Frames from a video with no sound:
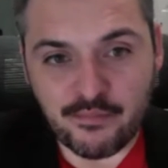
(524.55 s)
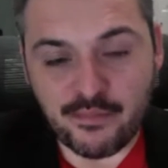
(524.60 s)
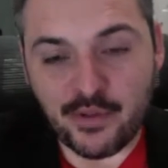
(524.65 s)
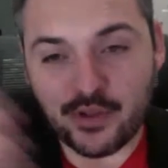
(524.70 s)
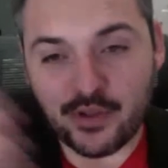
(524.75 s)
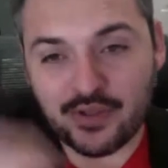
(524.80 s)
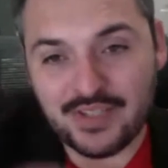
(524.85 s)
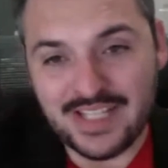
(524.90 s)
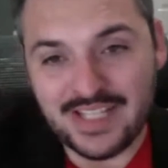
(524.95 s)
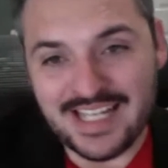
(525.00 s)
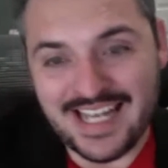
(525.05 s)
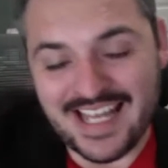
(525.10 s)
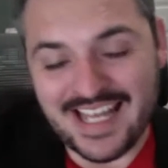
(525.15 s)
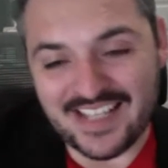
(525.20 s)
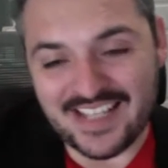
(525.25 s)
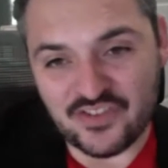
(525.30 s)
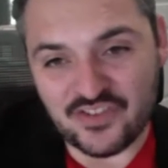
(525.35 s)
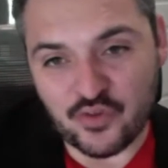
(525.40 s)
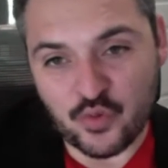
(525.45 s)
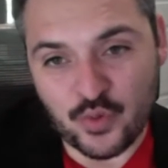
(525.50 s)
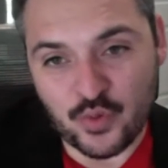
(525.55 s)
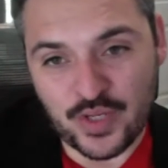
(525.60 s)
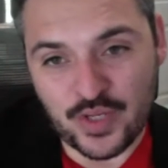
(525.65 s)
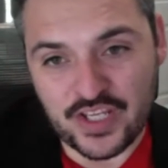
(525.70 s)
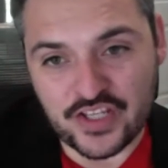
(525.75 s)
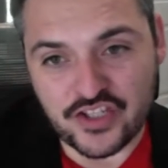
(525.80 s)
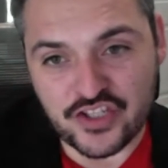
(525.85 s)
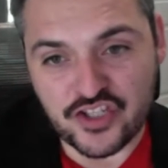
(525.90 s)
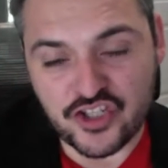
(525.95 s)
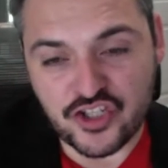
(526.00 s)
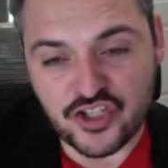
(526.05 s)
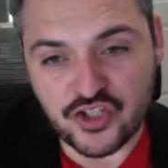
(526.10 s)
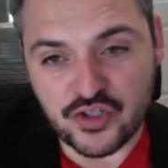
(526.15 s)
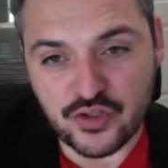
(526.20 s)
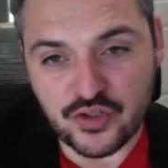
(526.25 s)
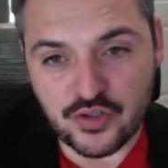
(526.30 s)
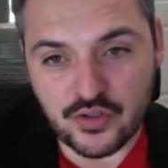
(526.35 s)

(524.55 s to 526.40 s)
but less reach.